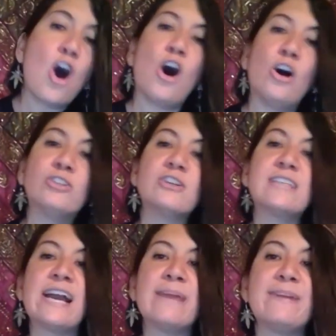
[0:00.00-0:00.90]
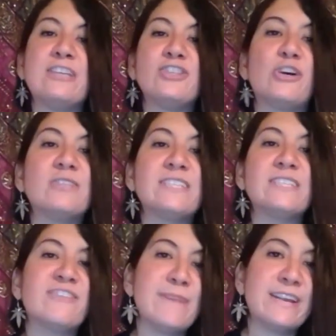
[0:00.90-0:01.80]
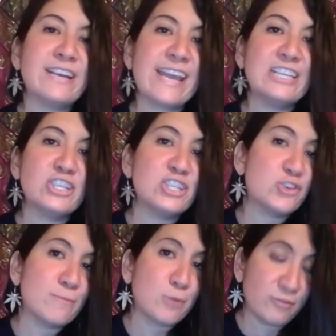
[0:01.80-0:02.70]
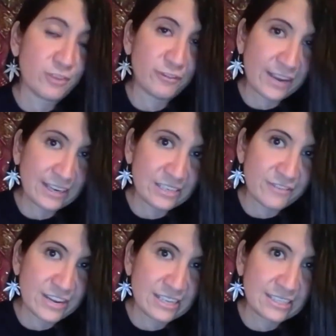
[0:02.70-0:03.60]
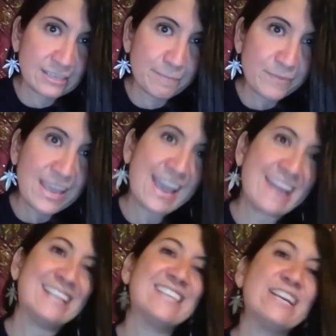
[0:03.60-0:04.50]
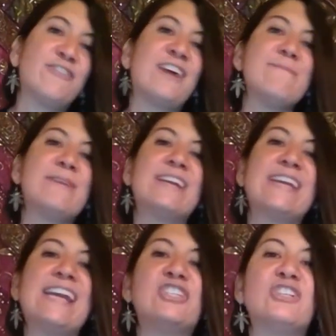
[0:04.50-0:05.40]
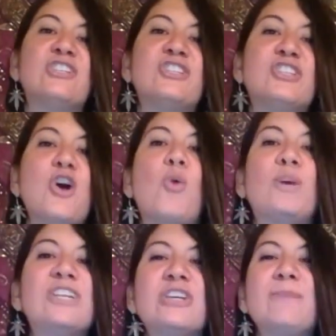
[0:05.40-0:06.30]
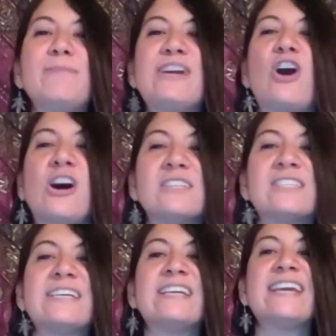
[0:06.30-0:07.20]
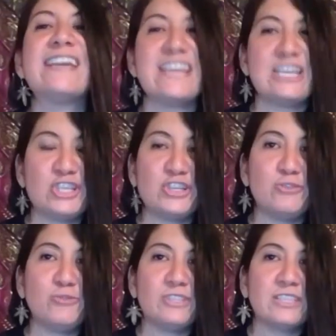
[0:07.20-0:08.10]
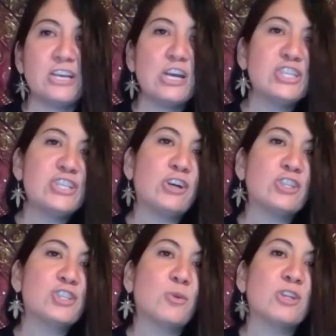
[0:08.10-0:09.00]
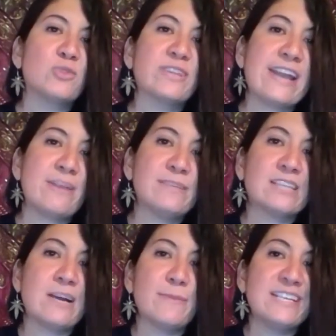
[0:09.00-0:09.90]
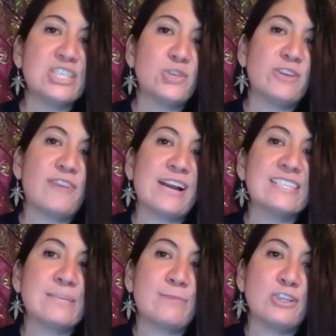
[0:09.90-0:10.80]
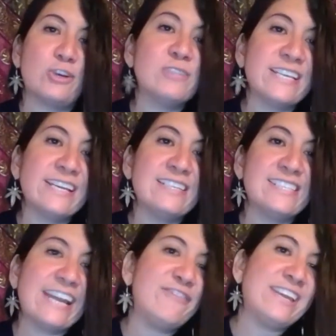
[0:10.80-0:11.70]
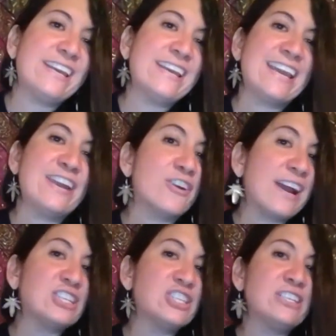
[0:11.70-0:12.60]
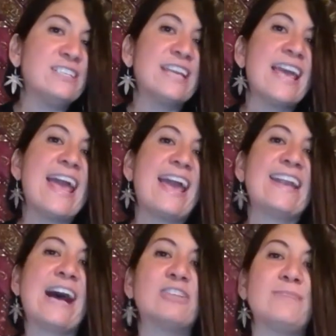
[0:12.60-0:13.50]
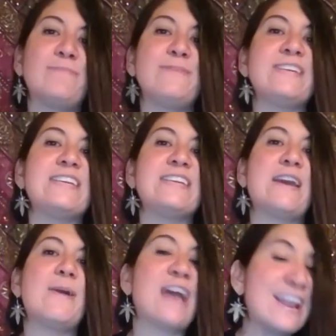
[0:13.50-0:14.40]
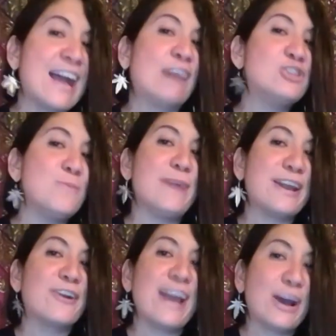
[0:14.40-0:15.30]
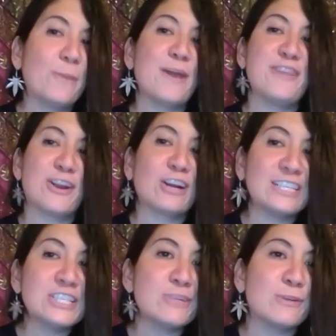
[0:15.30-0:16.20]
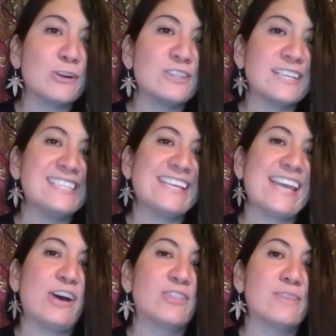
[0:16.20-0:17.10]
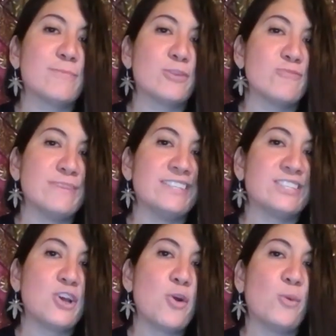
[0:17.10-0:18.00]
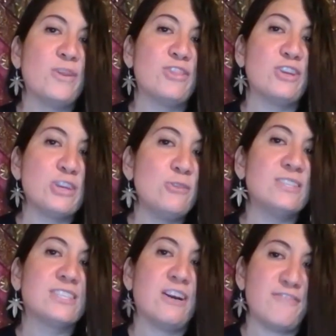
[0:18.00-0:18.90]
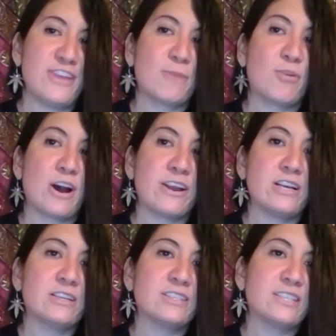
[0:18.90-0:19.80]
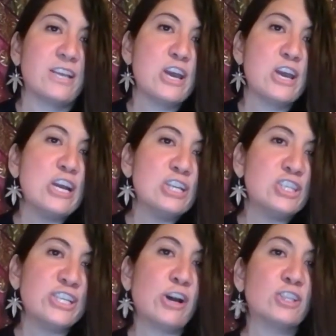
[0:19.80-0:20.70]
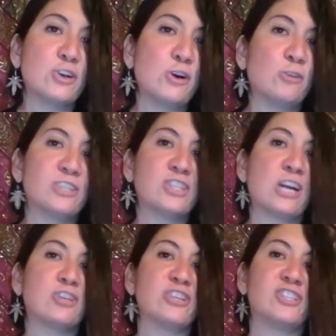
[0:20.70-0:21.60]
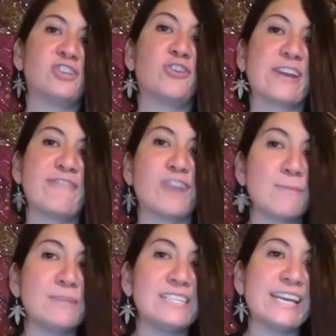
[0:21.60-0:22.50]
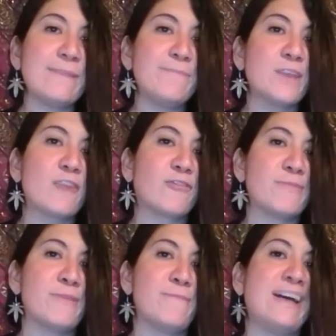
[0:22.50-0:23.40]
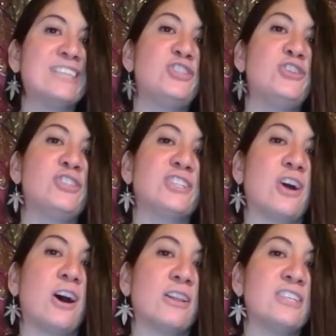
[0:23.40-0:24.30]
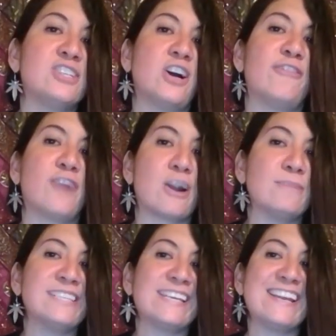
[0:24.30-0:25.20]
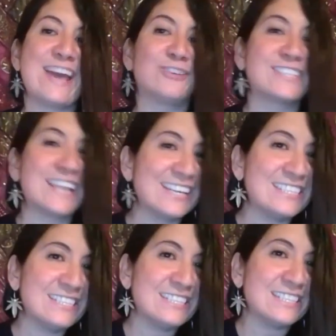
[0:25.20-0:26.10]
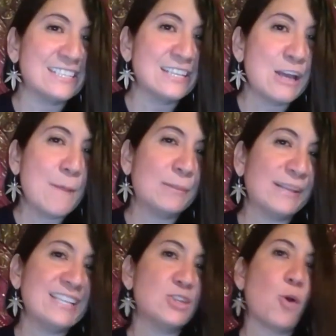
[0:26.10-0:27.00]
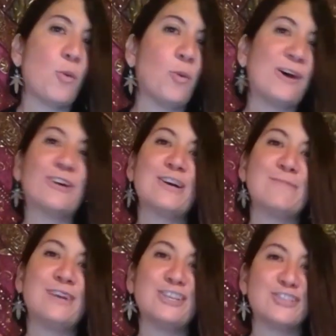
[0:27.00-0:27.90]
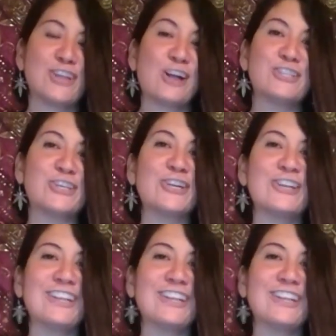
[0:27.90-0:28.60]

alter timing and dosing of medications to improve effectiveness, and identify medications which could be causing issues. She also works with cannabis companies to advise them on dosing, safety, interactions, and how to better help their customers see health improvements with the use of their products. She also holds a doctorate degree in pharmacy from the Massachusetts College of Pharmacy and Health Sciences. Please welcome Dr.